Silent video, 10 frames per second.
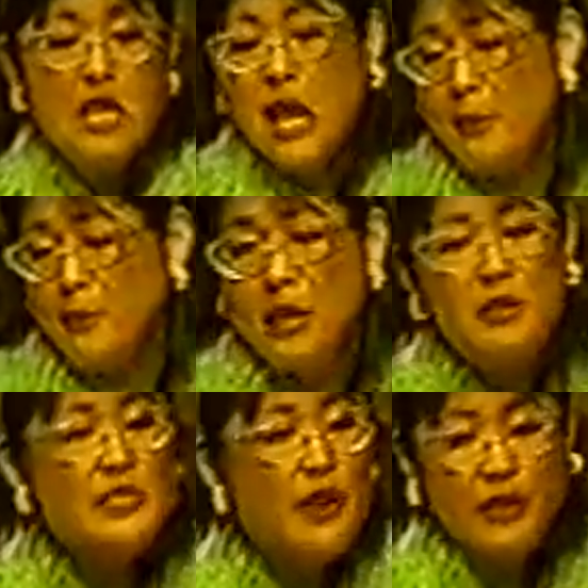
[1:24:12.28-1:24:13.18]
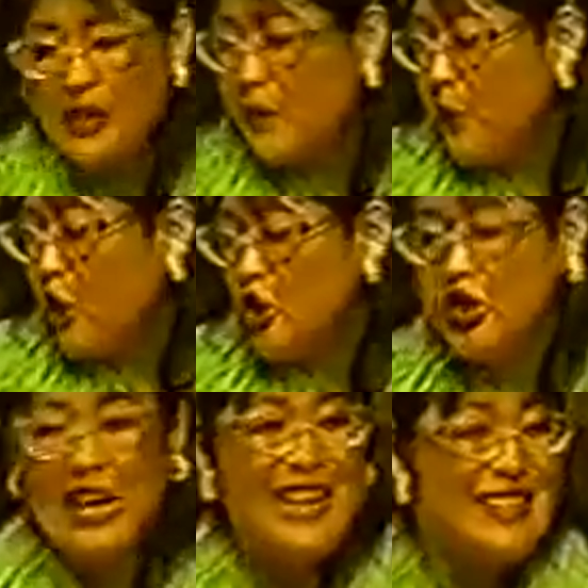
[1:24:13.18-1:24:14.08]
Now my mother is very thin because
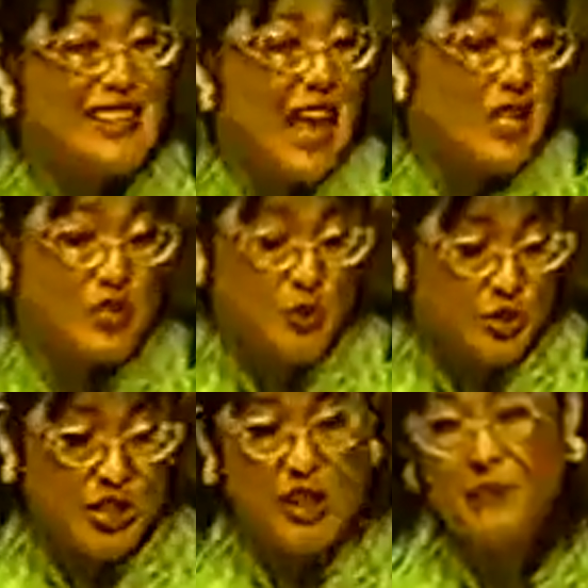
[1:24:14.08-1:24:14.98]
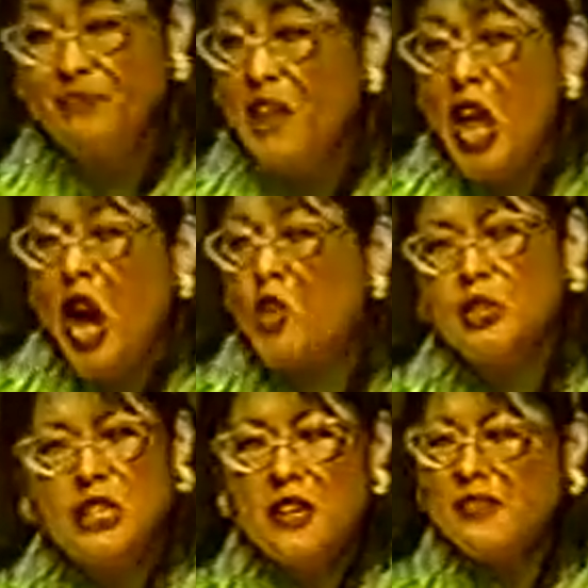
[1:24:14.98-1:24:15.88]
she eats a lot of sushi. Oh,
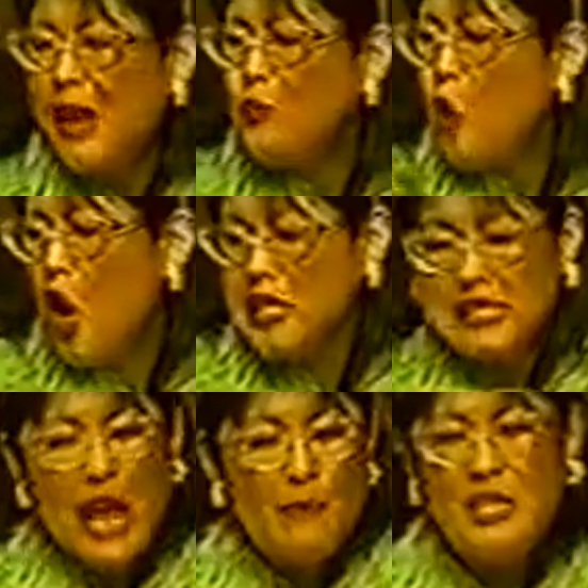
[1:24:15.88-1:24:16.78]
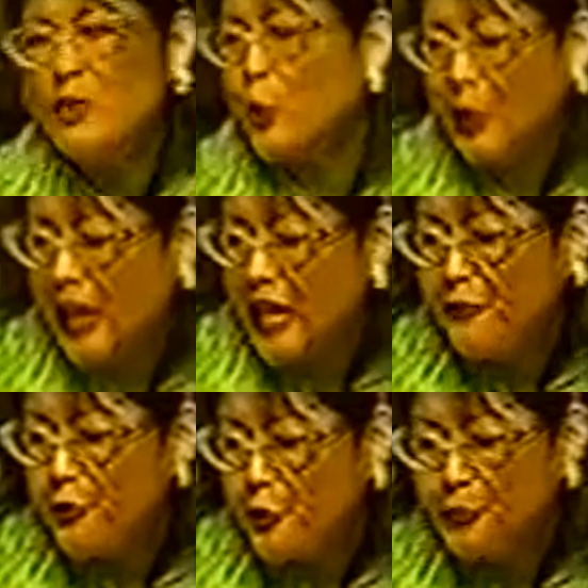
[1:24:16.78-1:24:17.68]
she loves that raw, slimy, squirmy kind
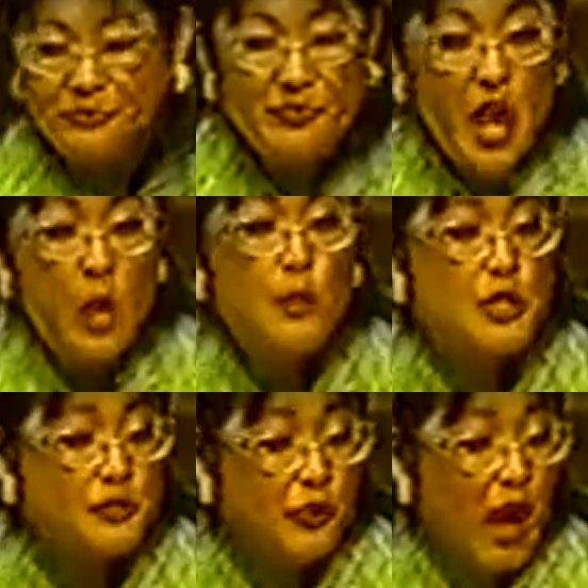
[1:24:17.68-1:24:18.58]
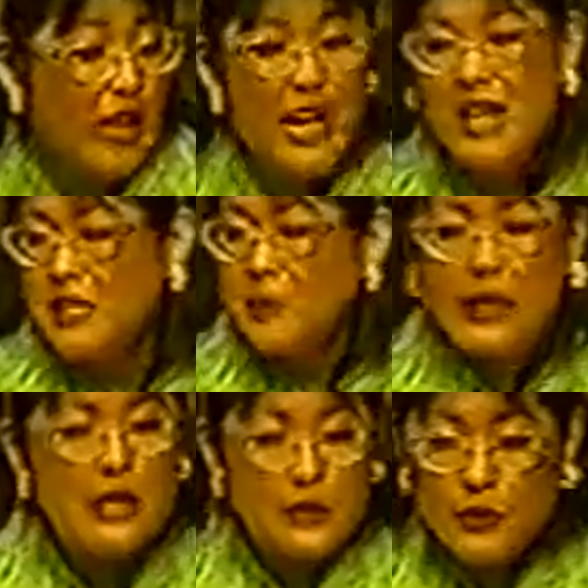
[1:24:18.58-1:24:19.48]
of food, which is fine, except I
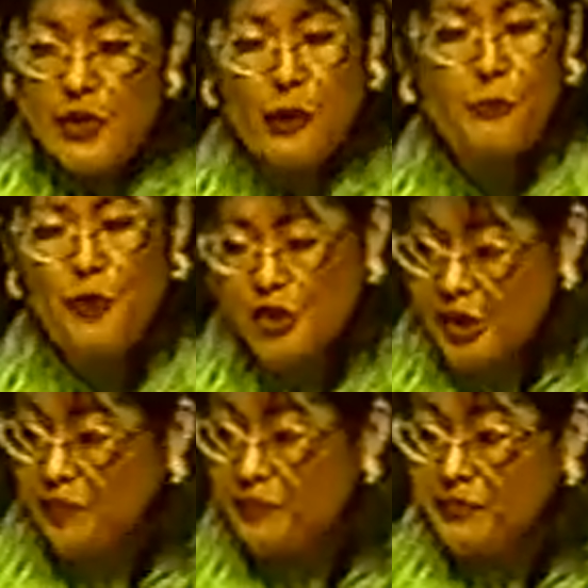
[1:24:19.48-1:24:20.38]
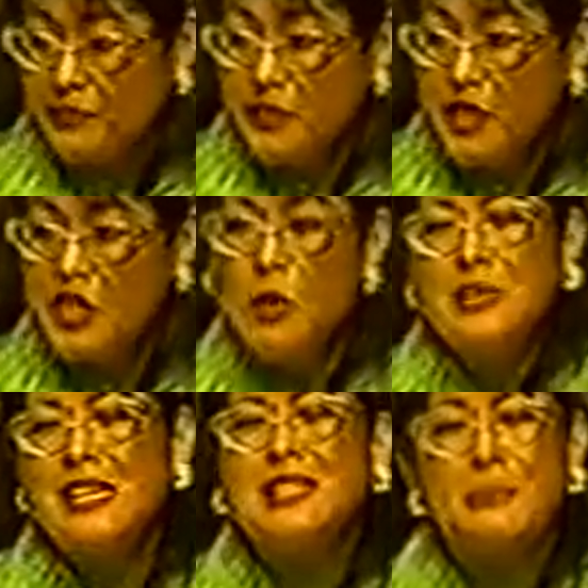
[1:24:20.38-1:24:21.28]
can never take her fishing. She
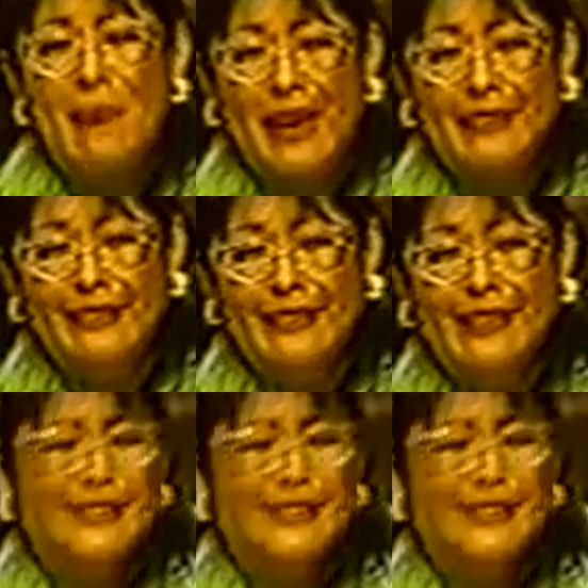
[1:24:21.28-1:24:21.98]
always eats the bait.